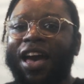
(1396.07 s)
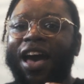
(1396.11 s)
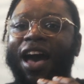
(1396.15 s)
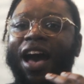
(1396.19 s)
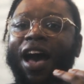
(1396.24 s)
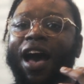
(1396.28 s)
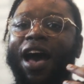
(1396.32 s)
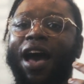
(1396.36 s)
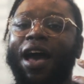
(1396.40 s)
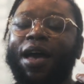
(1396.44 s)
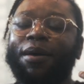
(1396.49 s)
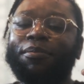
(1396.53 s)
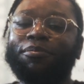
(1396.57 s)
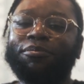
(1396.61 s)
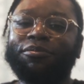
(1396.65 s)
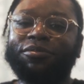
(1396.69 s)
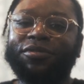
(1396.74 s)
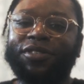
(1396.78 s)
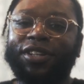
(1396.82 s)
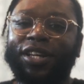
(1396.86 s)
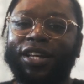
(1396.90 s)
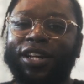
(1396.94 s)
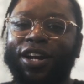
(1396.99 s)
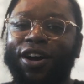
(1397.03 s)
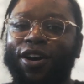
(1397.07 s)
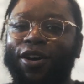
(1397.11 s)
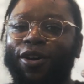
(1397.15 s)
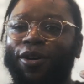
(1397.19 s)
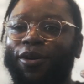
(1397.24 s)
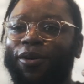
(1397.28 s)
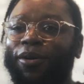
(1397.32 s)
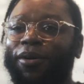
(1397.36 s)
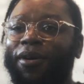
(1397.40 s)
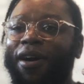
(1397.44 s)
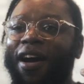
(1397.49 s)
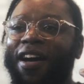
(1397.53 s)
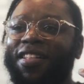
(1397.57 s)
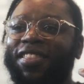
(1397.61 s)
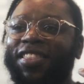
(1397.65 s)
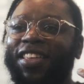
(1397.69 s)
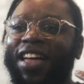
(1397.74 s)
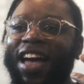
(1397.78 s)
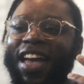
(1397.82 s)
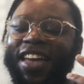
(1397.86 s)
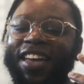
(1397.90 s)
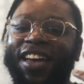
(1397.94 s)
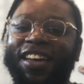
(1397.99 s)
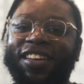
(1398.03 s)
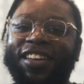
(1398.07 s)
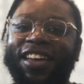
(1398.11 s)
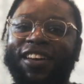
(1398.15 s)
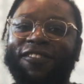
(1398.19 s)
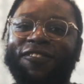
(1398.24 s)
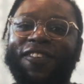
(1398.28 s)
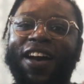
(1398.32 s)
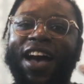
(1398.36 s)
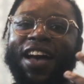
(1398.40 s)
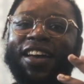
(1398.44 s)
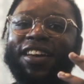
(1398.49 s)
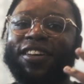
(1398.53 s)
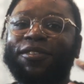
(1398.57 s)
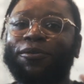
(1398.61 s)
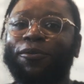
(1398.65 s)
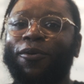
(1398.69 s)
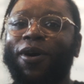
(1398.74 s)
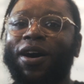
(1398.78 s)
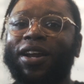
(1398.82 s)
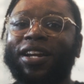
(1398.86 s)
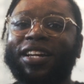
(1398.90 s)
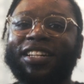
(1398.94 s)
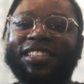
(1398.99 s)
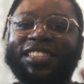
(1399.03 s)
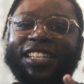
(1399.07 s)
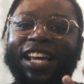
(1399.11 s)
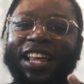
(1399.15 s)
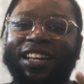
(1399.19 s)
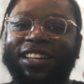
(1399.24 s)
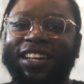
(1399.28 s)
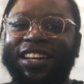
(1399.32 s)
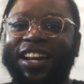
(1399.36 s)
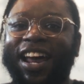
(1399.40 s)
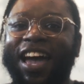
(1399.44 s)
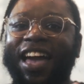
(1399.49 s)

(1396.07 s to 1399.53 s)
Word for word: I'm, you know, like if I want to sell it,